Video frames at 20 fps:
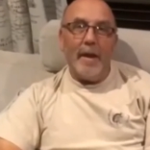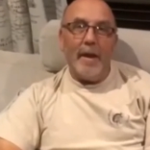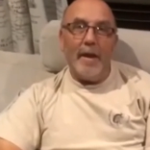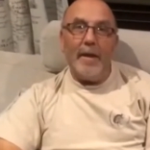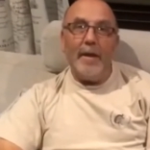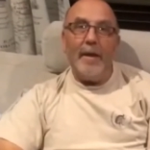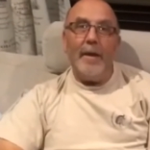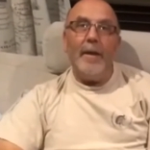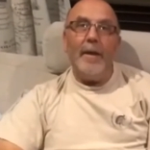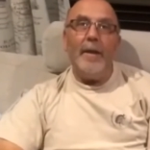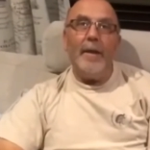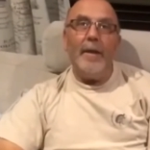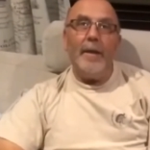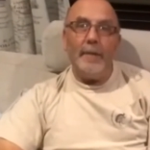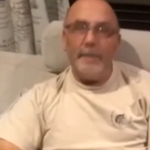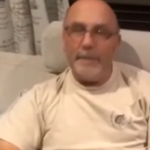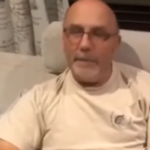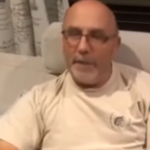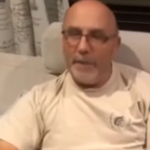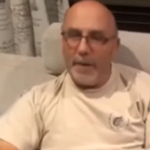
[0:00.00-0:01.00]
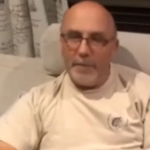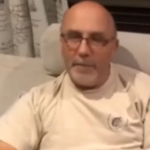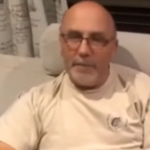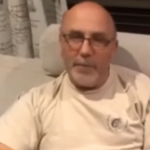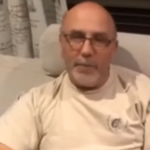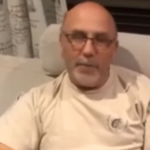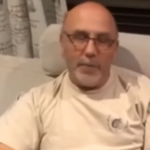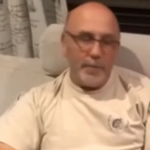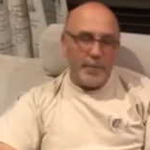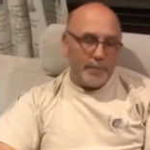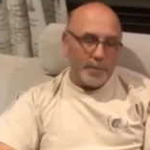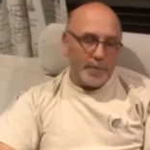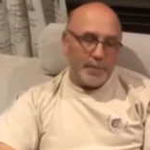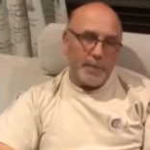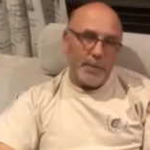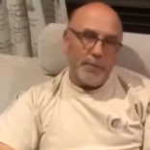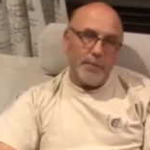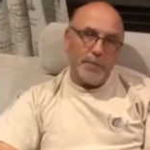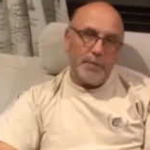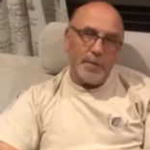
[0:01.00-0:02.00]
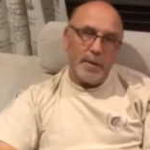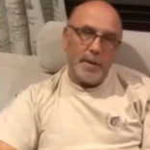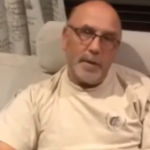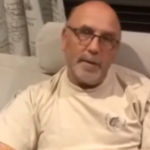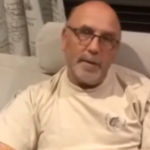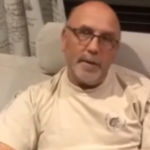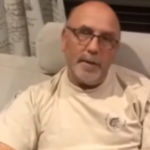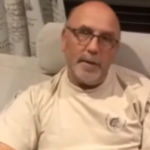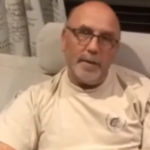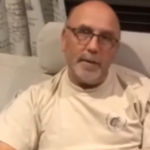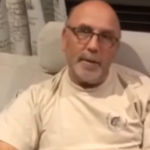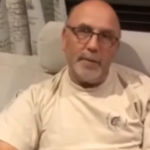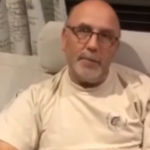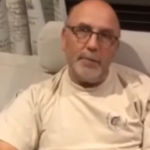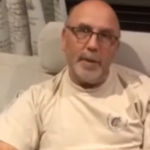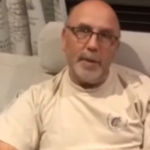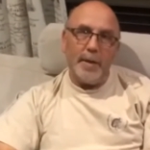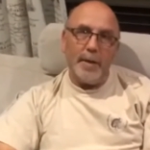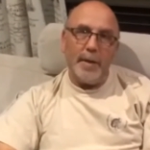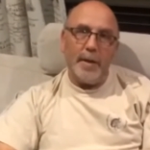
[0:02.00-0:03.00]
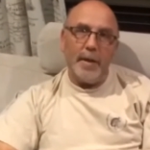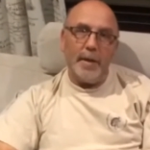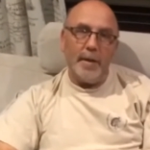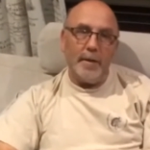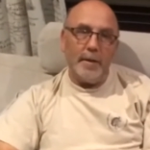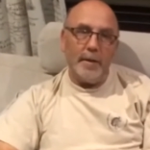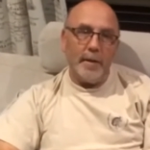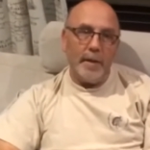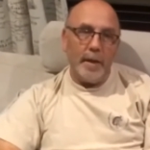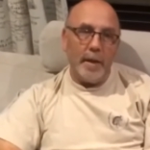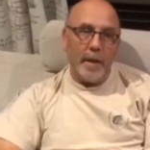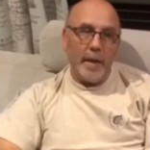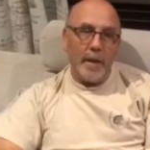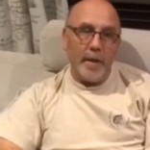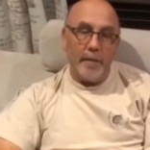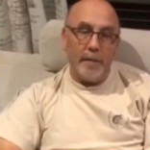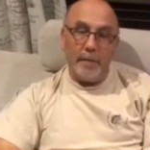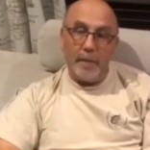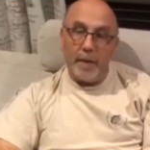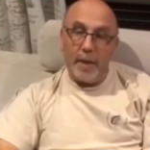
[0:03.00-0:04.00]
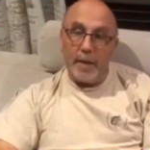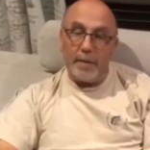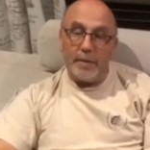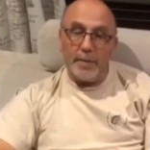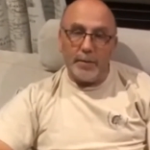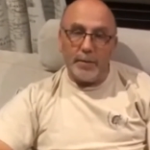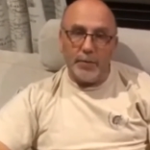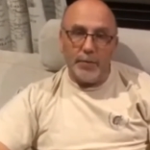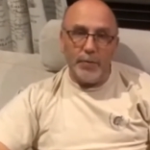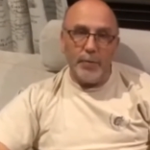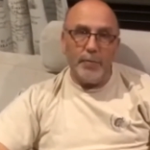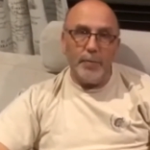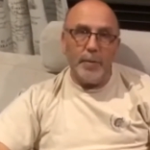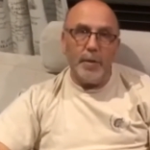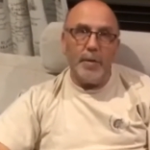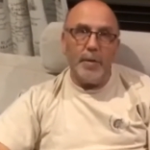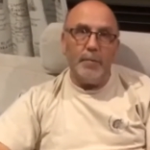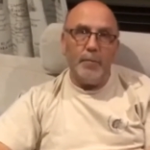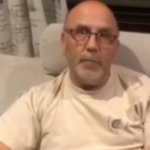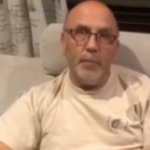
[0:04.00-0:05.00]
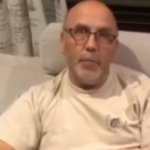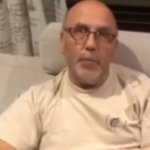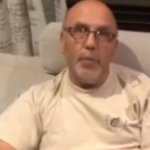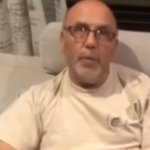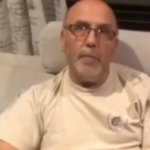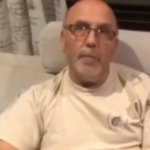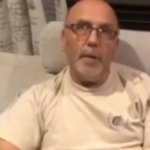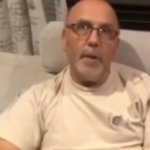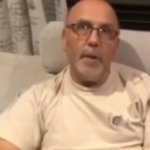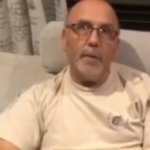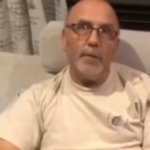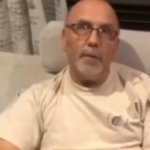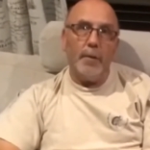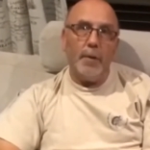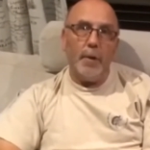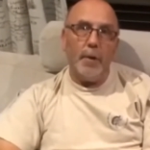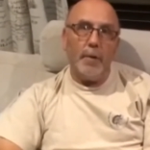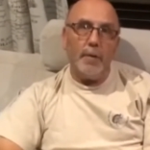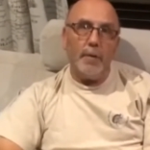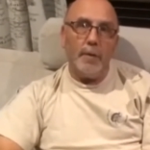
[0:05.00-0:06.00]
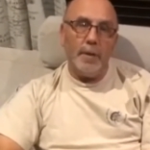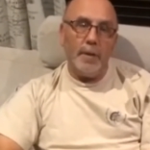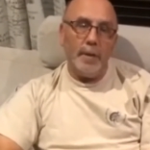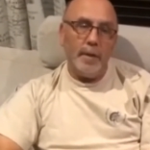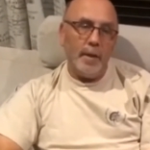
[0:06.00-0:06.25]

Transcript: I love home groups because I think that we can, uh, as a group, learn more about God